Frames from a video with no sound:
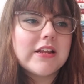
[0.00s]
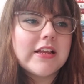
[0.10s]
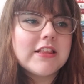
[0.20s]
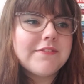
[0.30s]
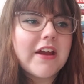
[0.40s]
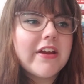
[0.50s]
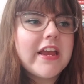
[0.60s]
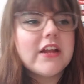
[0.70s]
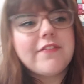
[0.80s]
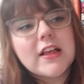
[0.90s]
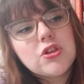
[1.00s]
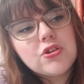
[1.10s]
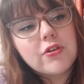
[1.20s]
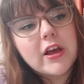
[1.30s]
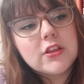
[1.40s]
it's a very
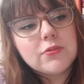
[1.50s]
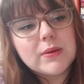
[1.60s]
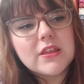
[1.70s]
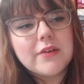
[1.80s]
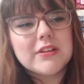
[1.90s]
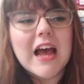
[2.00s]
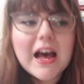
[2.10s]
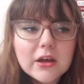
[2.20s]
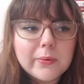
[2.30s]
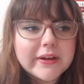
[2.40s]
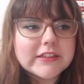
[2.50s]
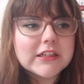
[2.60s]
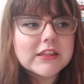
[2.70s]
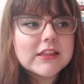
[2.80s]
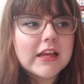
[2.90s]
adventurous with dark
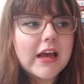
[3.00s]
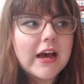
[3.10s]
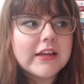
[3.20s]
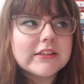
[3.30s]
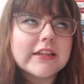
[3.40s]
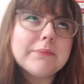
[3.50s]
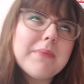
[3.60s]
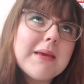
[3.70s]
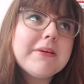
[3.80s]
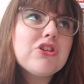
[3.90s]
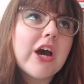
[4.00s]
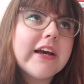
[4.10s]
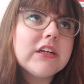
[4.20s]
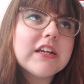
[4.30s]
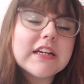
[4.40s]
worlds. Like maybe
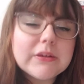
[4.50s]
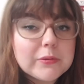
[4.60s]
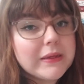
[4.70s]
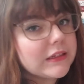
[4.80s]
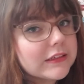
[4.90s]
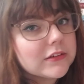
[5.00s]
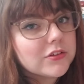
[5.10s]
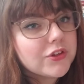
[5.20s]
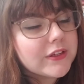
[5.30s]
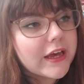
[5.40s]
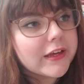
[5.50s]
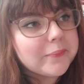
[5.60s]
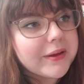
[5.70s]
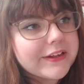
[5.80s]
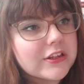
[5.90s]
child Dani would be a little too
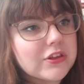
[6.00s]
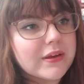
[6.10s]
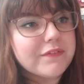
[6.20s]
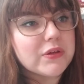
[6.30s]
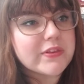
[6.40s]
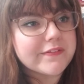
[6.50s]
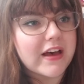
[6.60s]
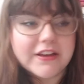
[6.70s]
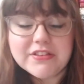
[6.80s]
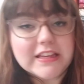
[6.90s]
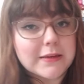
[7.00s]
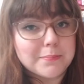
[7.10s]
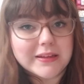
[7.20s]
young, but also if you survive seeing